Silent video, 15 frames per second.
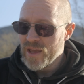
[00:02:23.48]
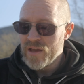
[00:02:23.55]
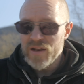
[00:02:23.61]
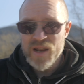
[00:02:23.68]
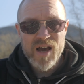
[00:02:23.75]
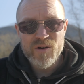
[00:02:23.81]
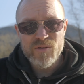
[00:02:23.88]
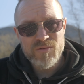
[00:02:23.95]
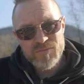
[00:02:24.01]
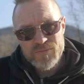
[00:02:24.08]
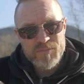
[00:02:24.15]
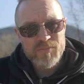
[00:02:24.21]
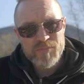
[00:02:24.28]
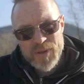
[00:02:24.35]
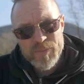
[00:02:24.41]
Now,
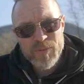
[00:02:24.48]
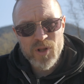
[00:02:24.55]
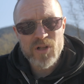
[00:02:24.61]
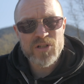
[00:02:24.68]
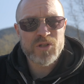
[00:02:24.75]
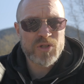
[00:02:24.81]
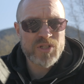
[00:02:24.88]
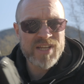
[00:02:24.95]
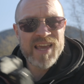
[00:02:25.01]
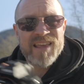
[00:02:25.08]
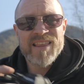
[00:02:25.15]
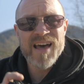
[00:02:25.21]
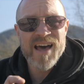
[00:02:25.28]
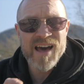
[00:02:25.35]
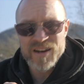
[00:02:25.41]
people also say
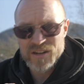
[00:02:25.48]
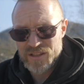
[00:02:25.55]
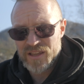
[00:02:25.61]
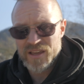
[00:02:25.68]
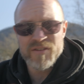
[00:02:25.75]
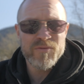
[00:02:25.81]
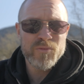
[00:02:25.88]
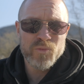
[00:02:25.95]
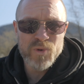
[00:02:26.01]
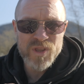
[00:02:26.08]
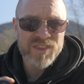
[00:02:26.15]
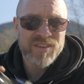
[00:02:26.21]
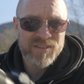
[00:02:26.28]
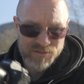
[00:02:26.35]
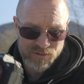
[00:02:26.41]
that
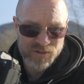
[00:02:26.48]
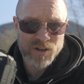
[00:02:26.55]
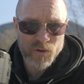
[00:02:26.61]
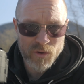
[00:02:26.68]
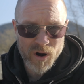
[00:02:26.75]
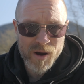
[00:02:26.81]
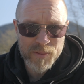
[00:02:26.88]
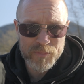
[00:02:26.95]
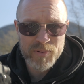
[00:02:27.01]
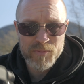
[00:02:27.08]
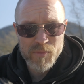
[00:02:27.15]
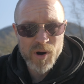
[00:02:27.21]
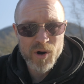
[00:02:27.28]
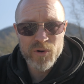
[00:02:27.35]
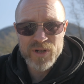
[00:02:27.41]
with the crop
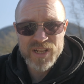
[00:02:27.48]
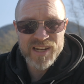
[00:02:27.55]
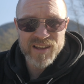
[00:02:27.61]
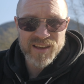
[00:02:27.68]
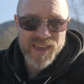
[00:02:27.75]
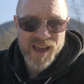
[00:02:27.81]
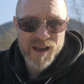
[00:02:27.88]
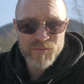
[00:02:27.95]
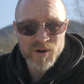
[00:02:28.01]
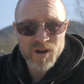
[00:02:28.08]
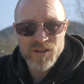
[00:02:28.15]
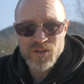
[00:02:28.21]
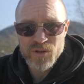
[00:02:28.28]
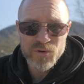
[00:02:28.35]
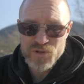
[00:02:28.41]
mode in a camera,
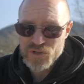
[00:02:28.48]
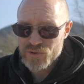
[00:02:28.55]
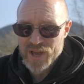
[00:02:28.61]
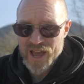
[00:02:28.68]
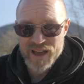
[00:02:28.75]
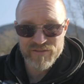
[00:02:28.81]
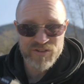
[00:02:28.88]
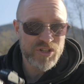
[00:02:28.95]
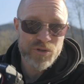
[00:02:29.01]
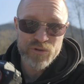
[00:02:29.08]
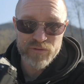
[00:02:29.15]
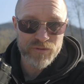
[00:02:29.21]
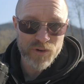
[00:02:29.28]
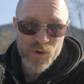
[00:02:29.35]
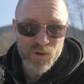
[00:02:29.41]
you do have
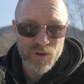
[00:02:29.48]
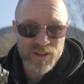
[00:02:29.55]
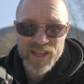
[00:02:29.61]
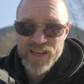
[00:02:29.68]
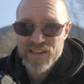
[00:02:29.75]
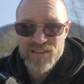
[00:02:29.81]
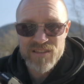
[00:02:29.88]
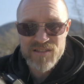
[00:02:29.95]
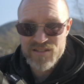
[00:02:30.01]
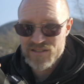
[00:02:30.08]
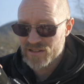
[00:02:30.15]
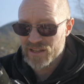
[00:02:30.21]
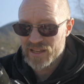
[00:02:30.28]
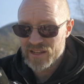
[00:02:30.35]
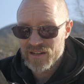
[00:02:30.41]
two focal lengths
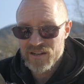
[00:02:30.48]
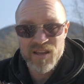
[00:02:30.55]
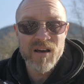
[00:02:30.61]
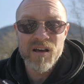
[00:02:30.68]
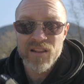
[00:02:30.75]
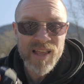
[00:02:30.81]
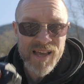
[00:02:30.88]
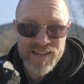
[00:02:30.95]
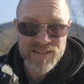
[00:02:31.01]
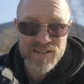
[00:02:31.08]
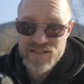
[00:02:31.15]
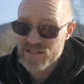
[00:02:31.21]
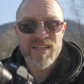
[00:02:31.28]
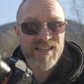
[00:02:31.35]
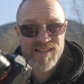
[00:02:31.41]
in a
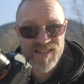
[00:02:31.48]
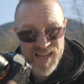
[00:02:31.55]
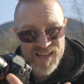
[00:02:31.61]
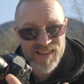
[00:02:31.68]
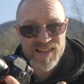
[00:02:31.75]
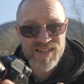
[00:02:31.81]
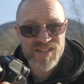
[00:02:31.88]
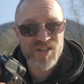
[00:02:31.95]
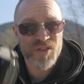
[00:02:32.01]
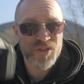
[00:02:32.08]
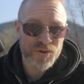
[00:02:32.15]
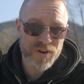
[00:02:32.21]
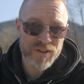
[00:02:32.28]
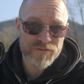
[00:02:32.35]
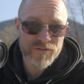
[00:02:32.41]
lens. Take this
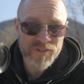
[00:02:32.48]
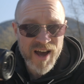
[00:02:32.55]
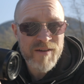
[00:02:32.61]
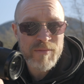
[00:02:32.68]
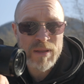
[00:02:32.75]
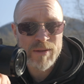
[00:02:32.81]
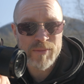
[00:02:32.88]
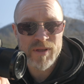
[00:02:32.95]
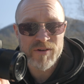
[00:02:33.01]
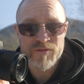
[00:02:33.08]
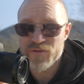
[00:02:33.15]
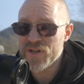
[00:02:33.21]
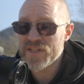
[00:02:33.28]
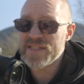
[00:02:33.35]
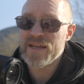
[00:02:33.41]
35mm
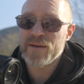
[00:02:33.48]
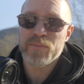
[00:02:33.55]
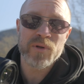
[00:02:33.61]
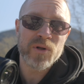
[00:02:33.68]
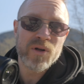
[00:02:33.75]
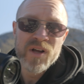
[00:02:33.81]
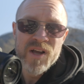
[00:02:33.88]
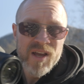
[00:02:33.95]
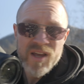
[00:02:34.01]
for example.